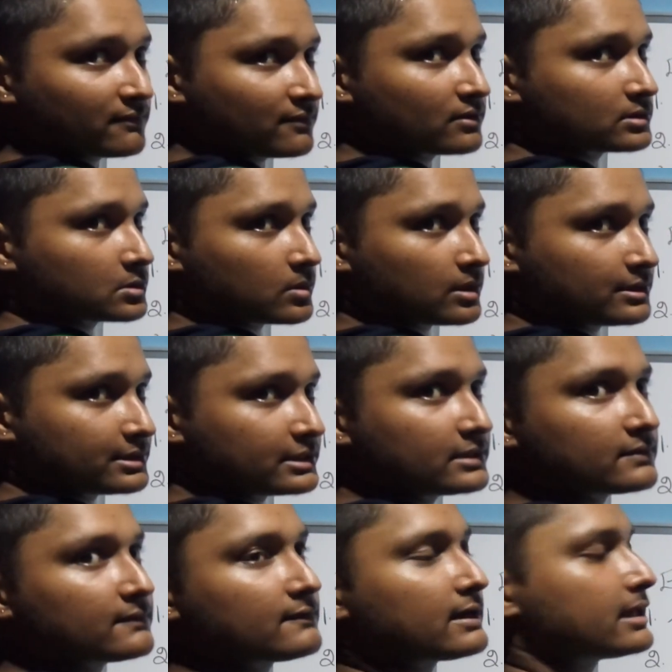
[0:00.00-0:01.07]
fourth
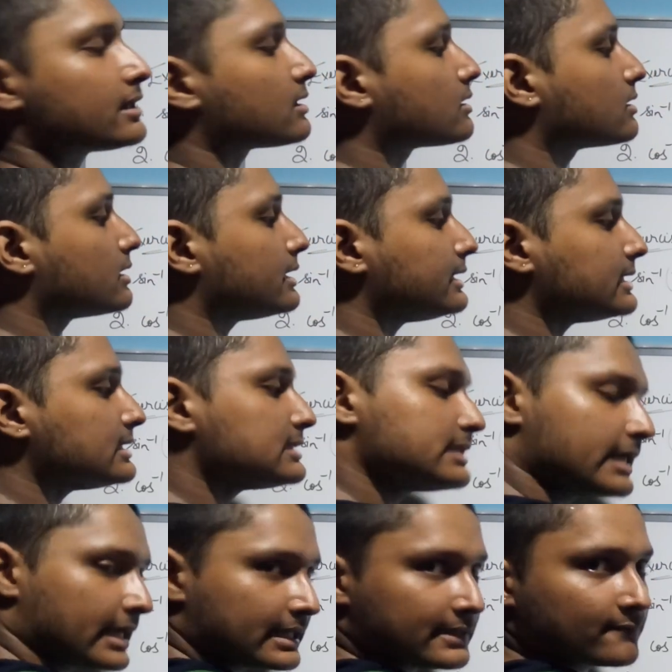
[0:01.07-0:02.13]
quadrant where it
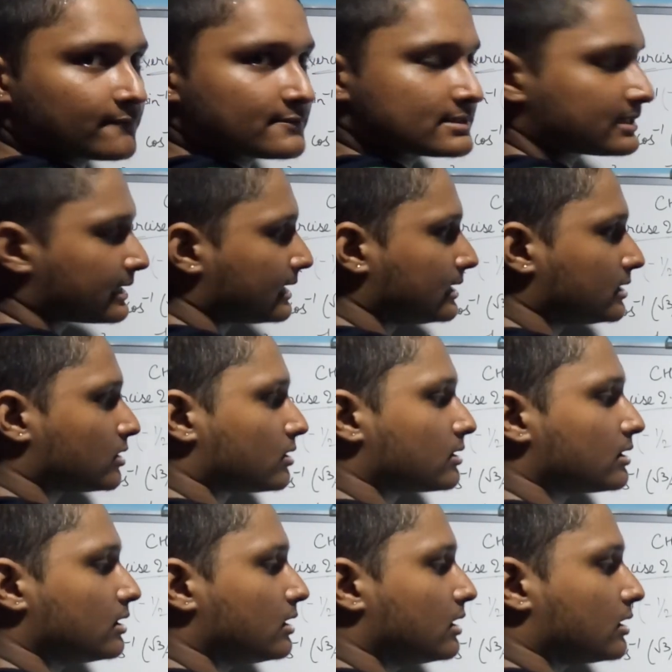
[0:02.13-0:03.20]
is negative. Sine,
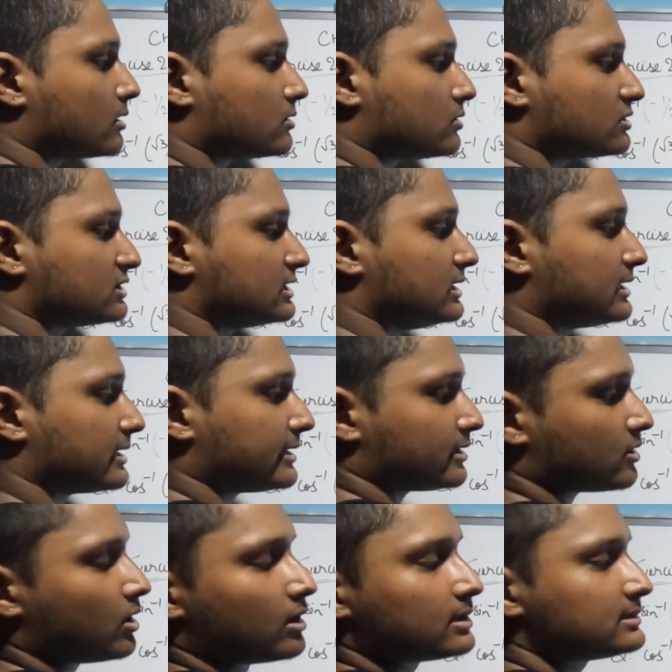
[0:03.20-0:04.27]
cosec
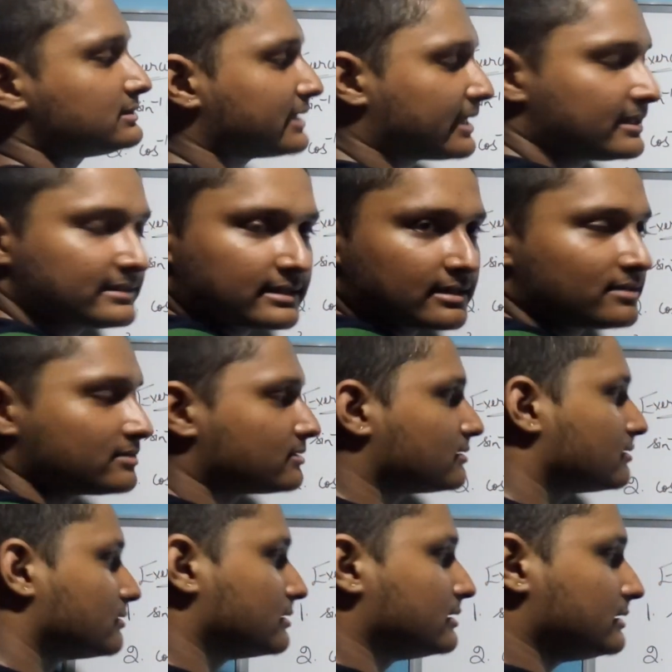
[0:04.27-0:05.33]
and tan are
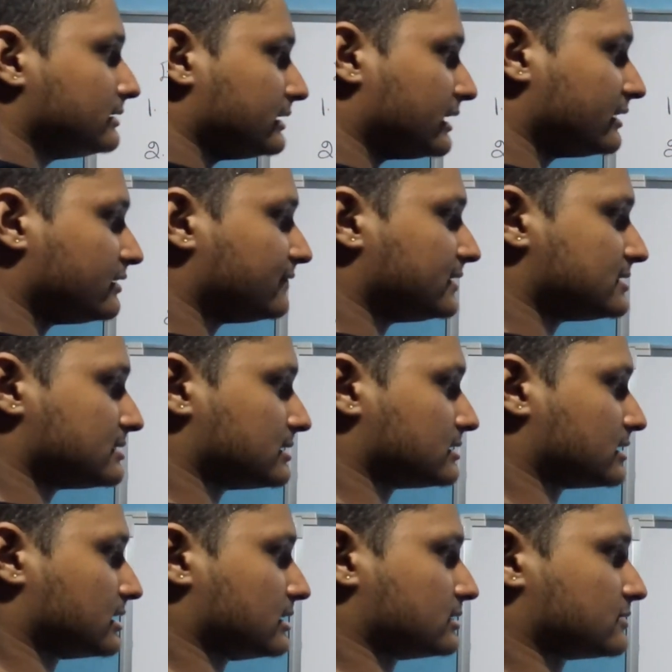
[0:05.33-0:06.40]
negative in
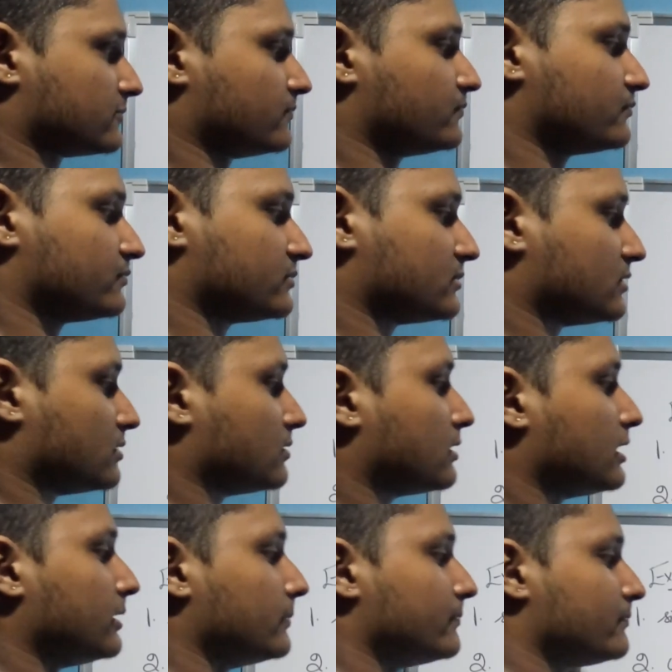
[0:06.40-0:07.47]
such a case.
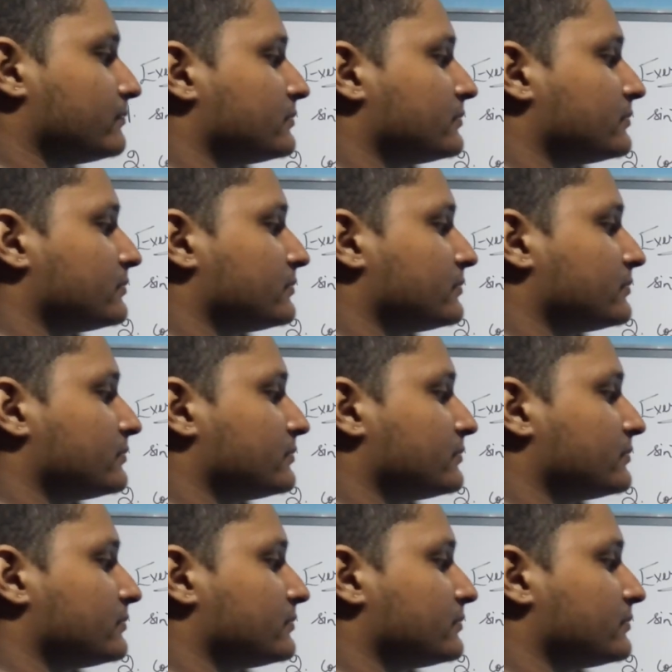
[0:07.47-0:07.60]
Okay,